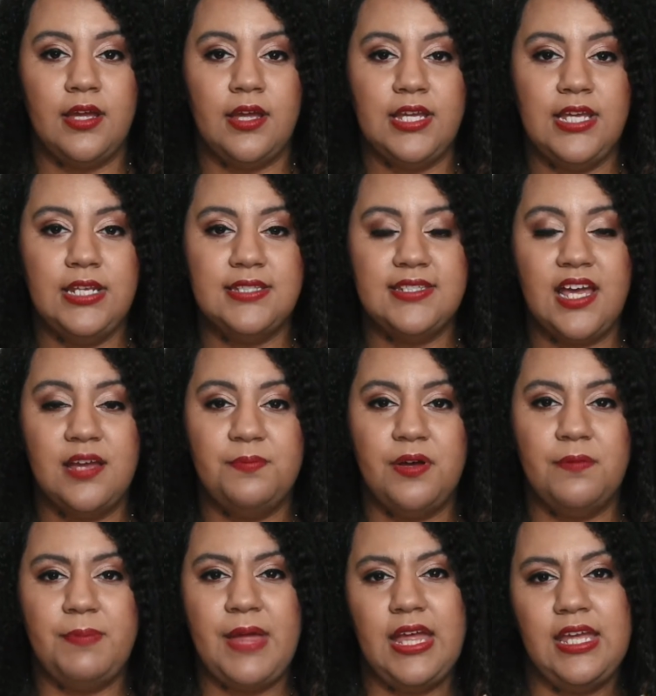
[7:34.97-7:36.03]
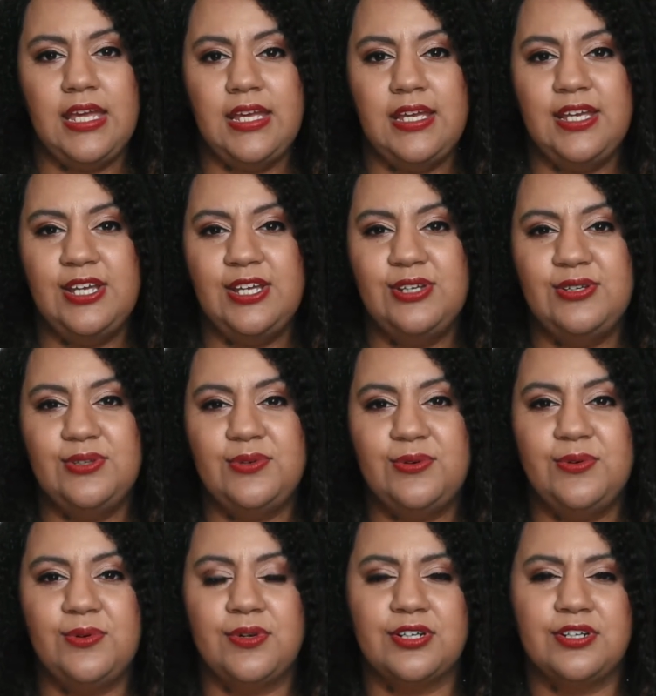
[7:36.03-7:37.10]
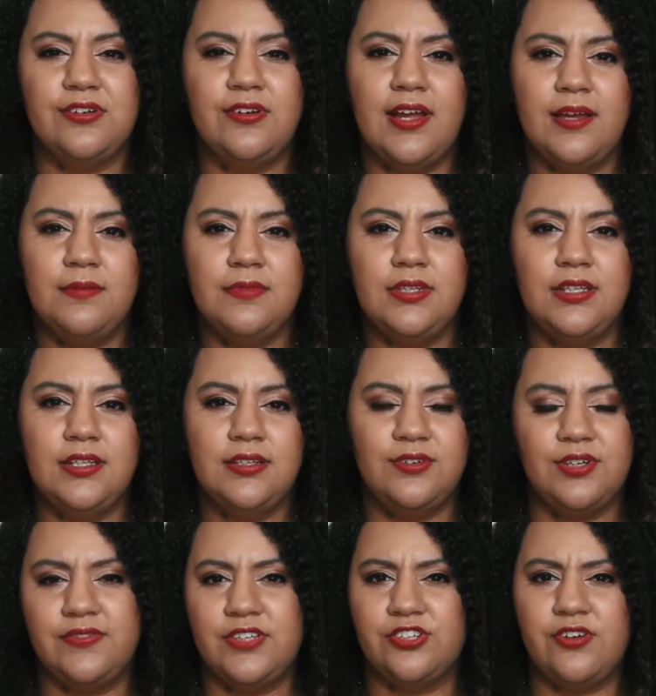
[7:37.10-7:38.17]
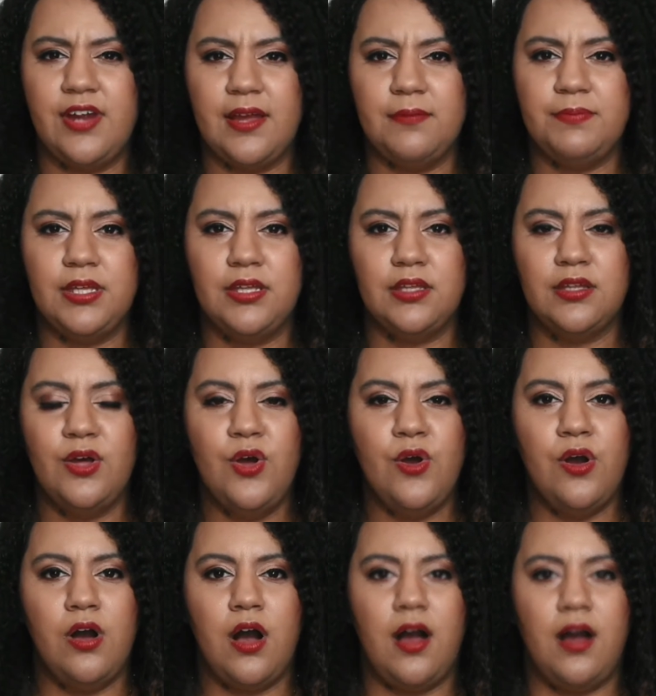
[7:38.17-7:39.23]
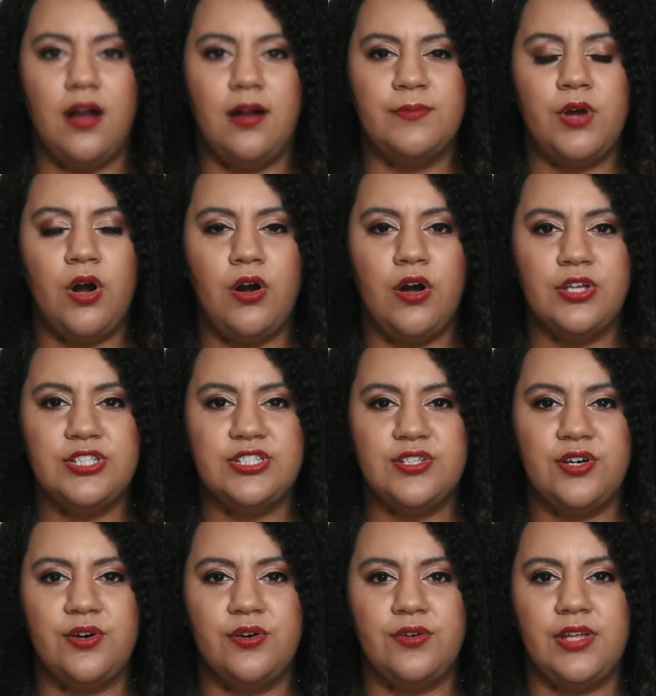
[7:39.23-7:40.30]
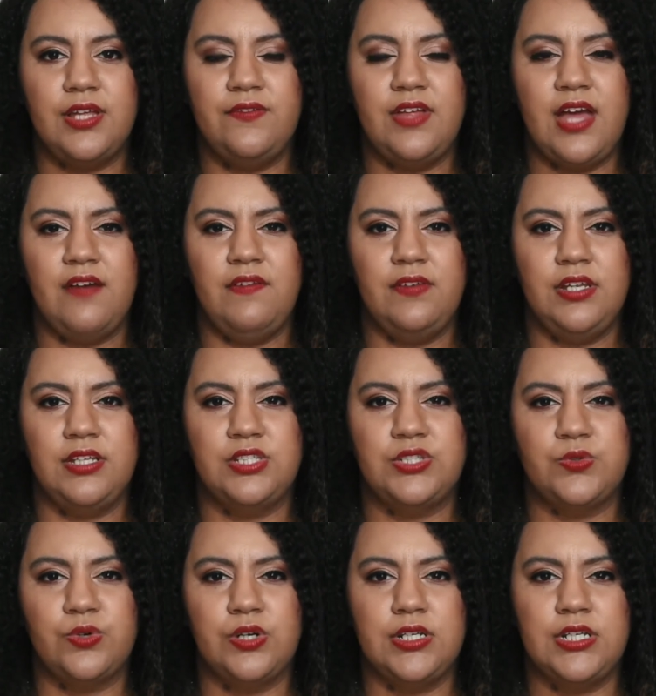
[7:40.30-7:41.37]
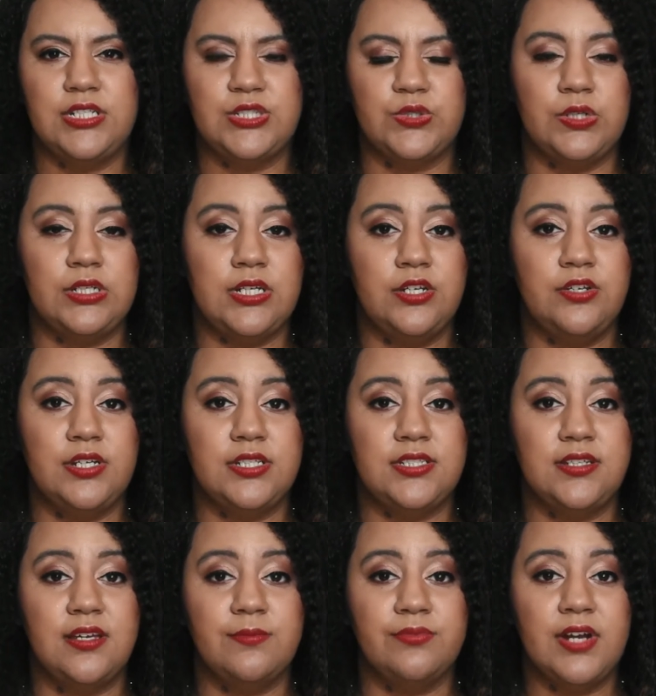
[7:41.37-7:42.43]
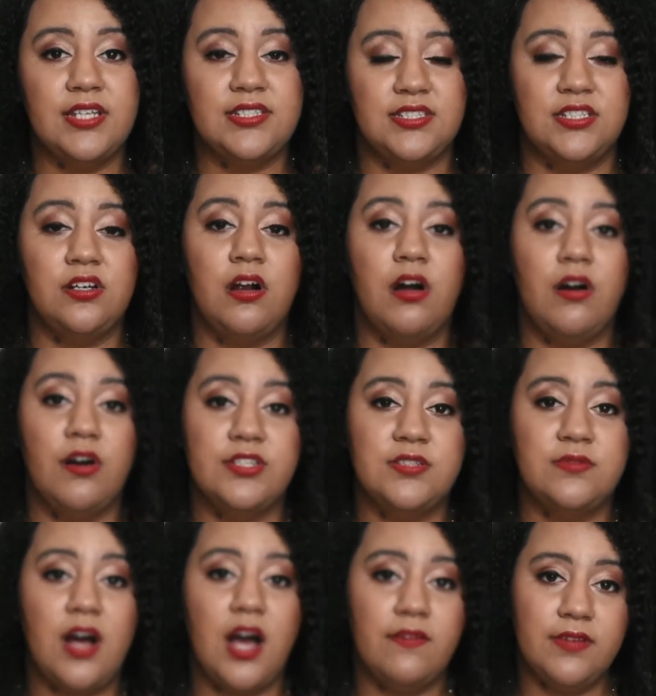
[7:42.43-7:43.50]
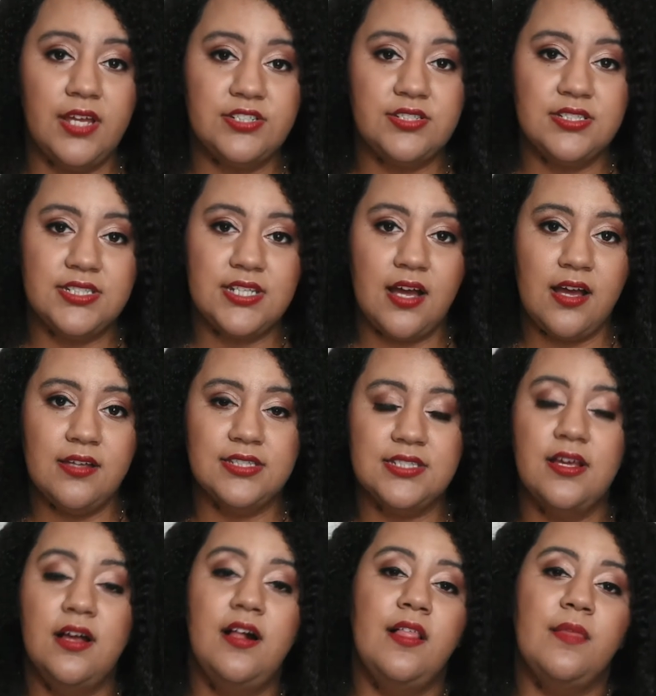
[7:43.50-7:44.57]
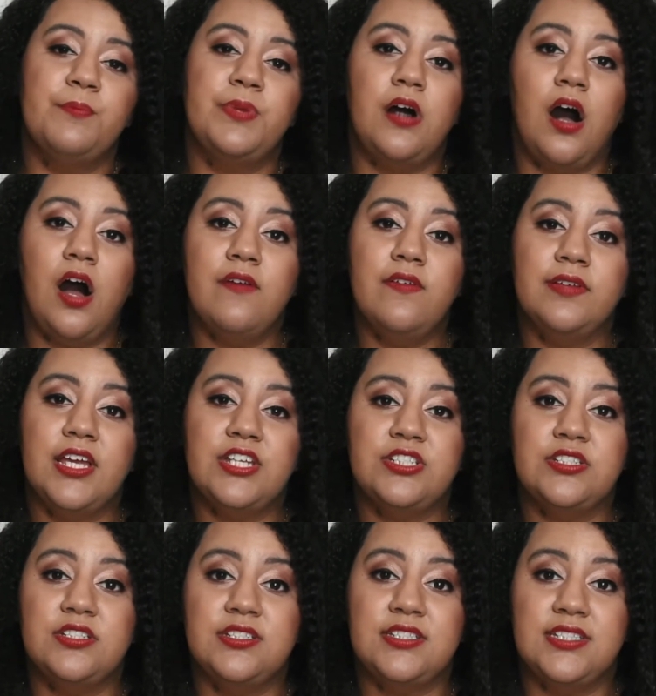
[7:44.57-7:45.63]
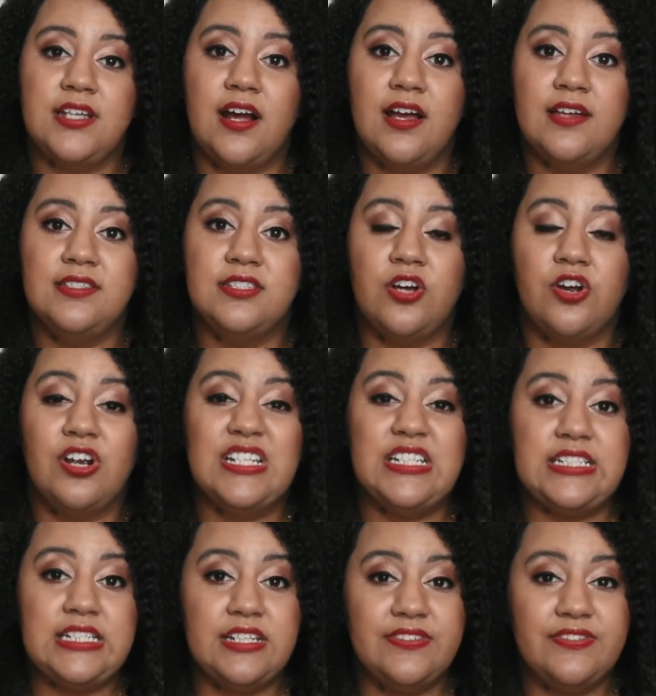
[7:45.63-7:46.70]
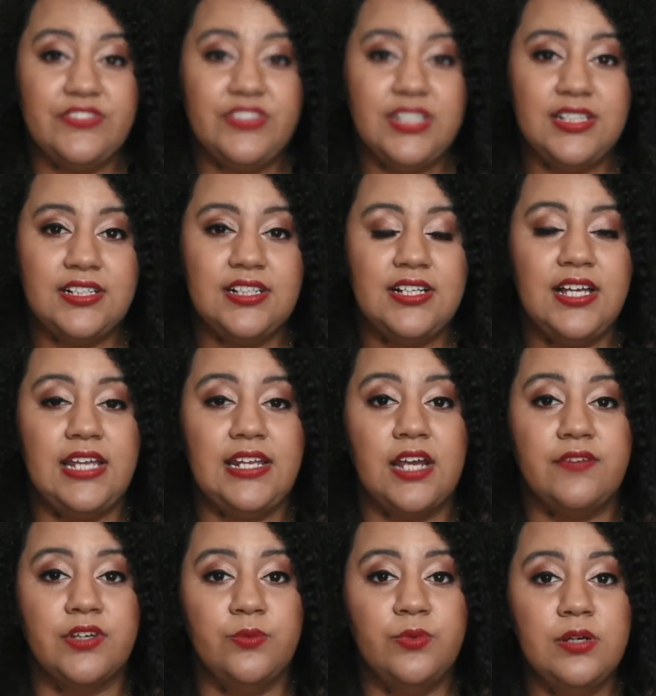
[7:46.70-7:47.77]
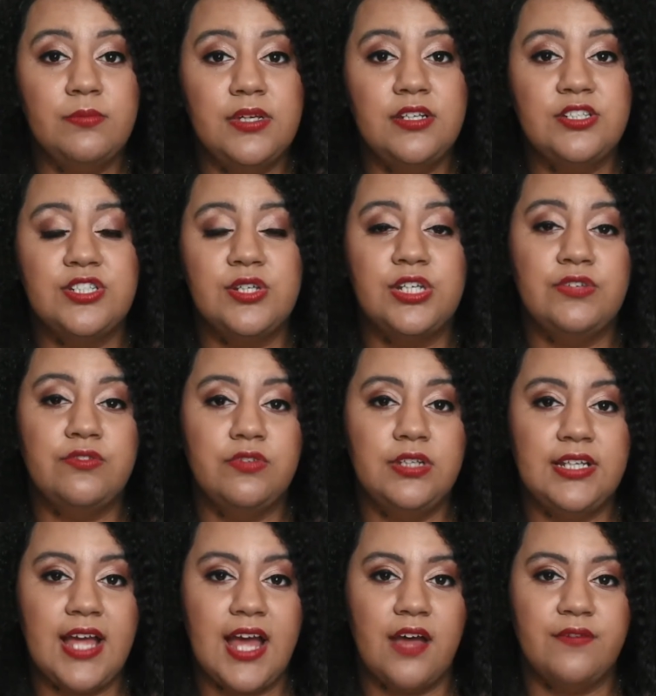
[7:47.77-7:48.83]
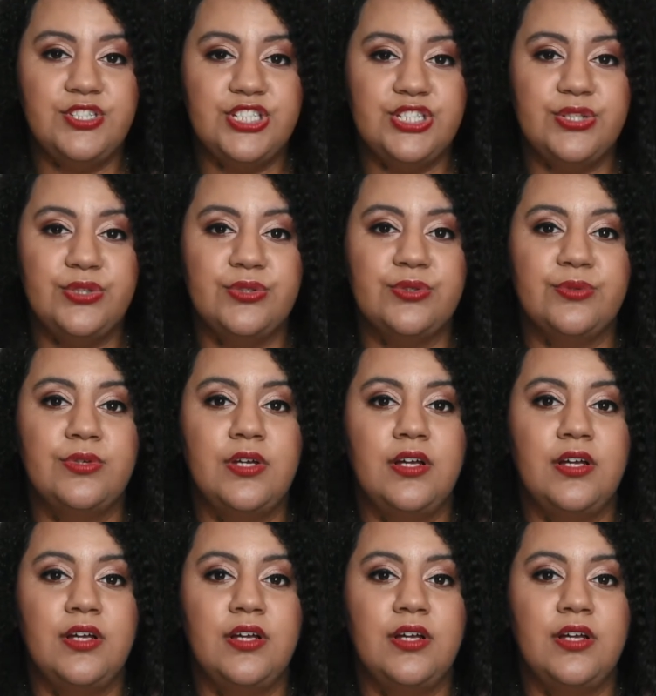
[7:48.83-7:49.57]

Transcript: Any type of pain or cramping, or if you're cramping. Also, if you have any soreness or tenderness in your breast, there are also ovulation signs. But ovulation signs are different in every woman, so you really have to